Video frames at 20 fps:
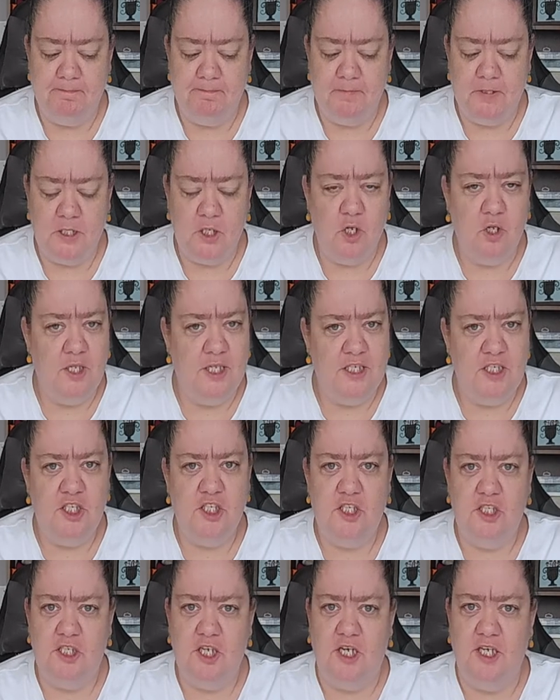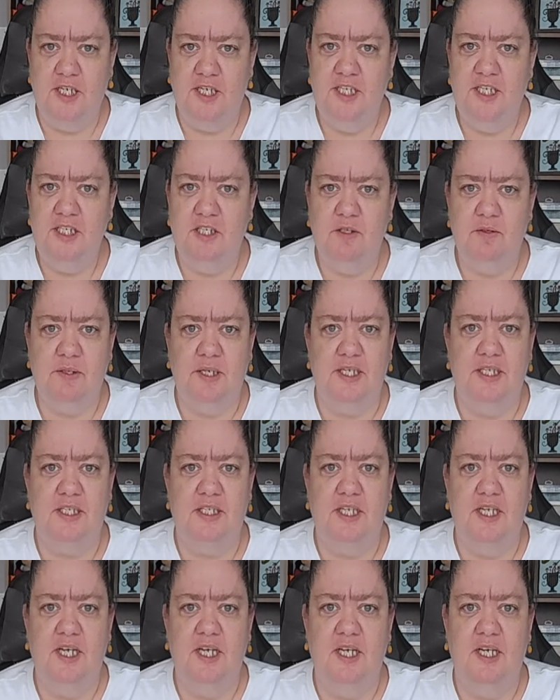So let's just start into it.
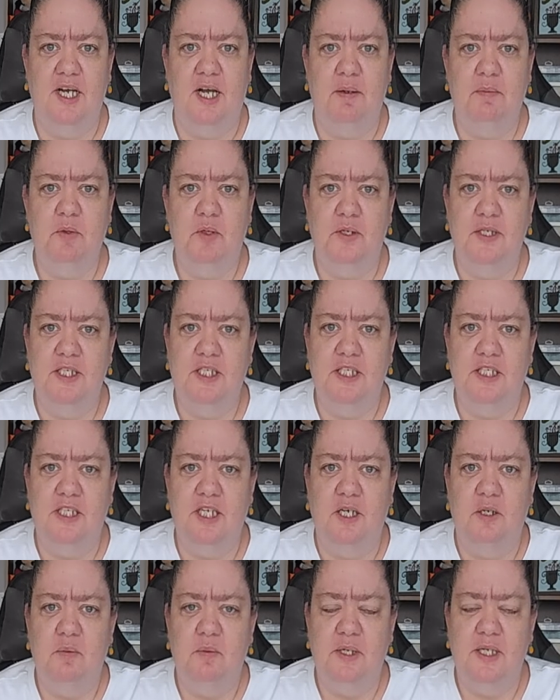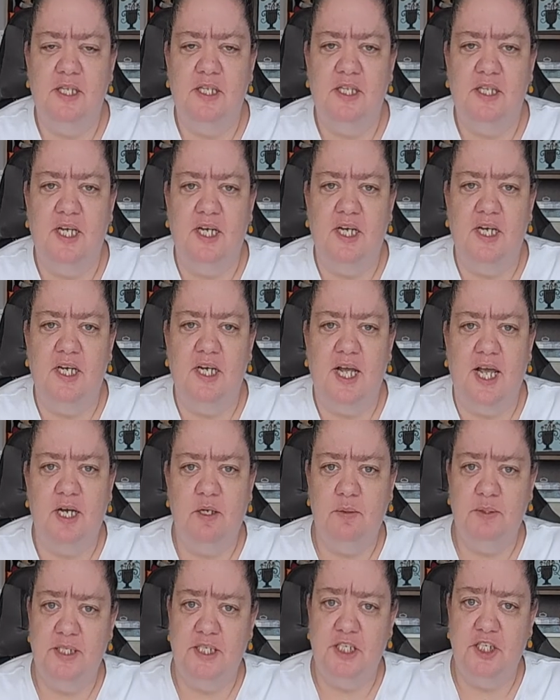I'm going to start with
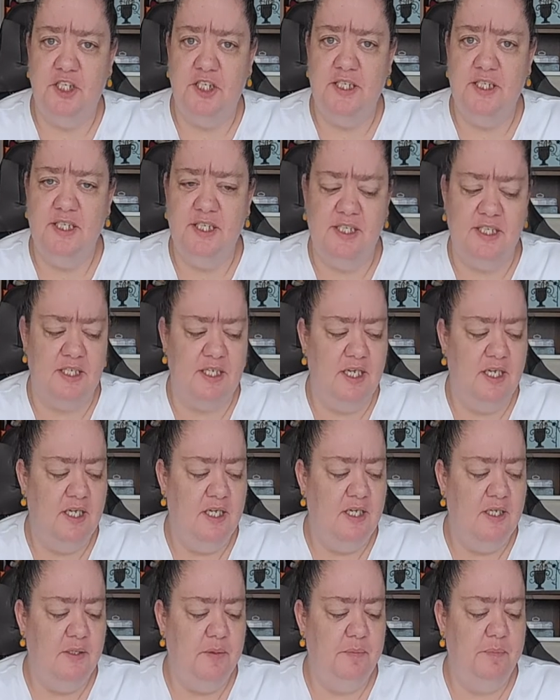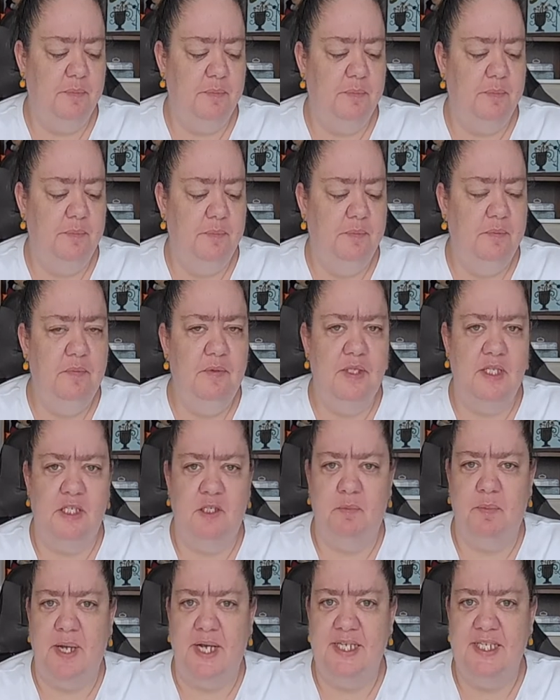acquisitions. This
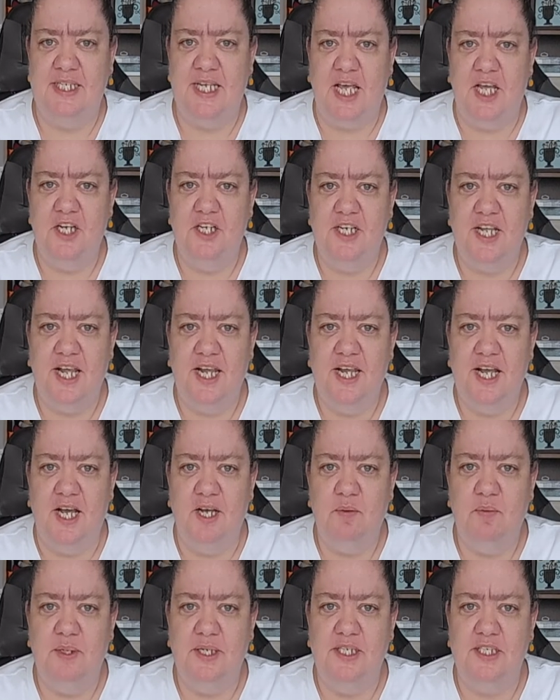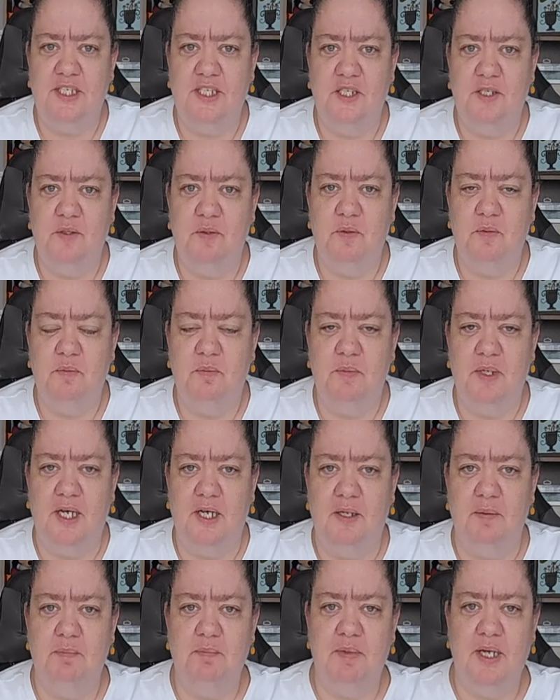past Saturday I went to
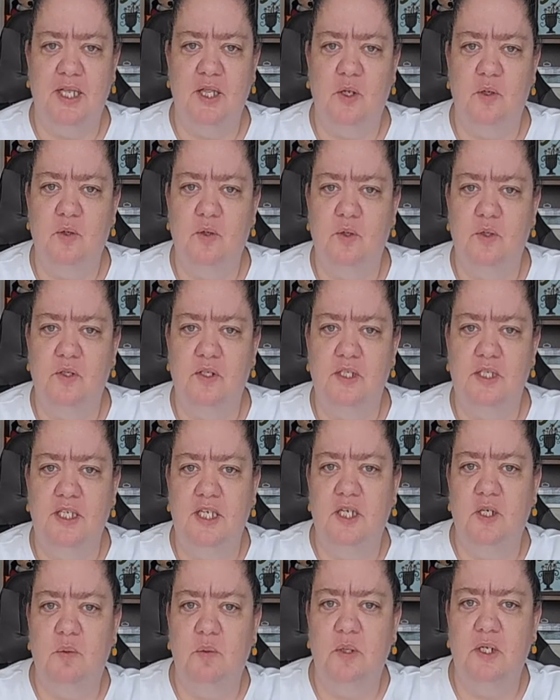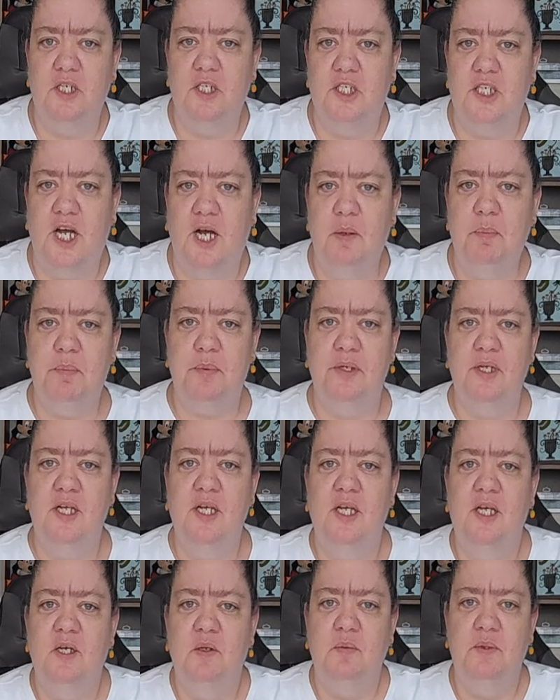my local needlework shop,
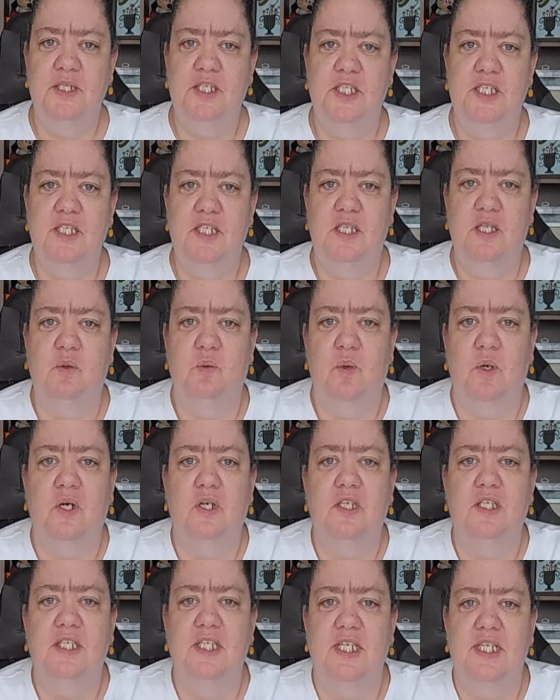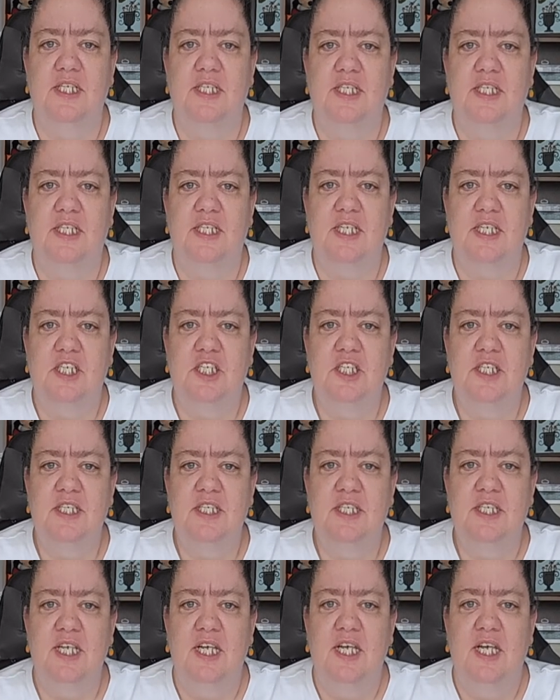which is the World in
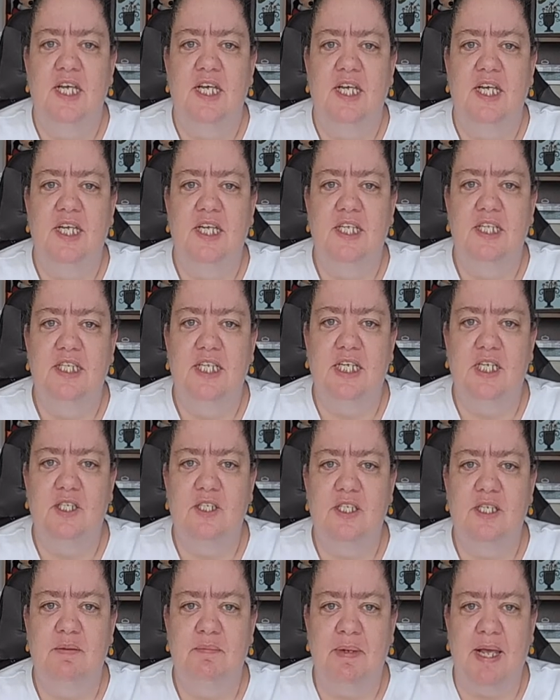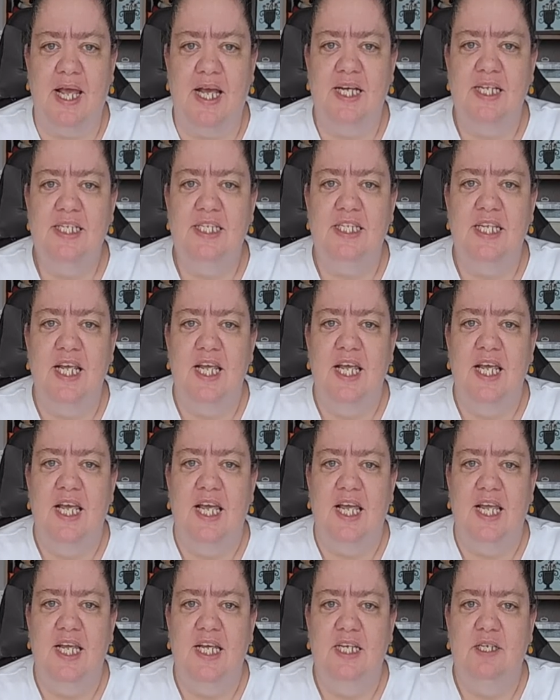Stitches in Littleton, Mass.
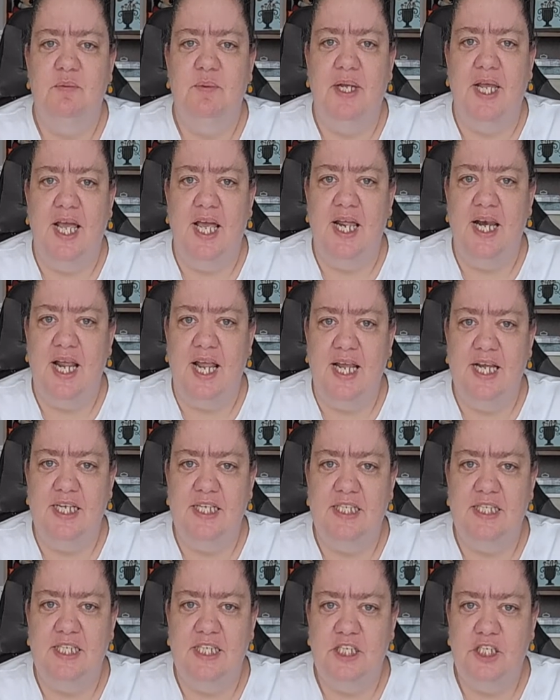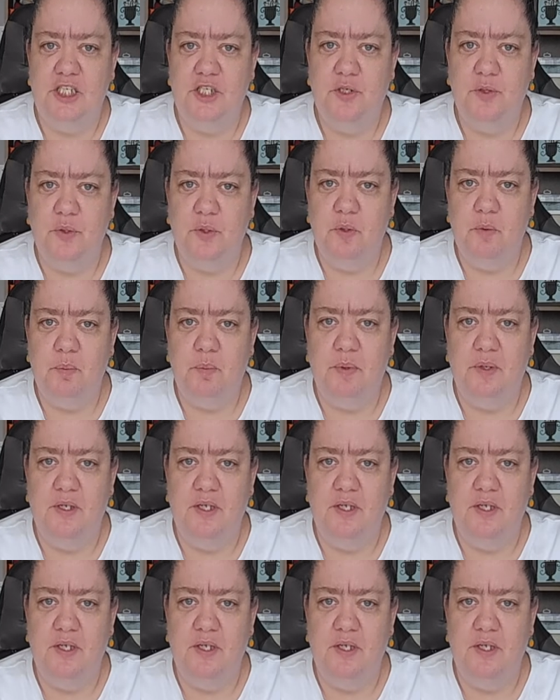And we had a stitchy group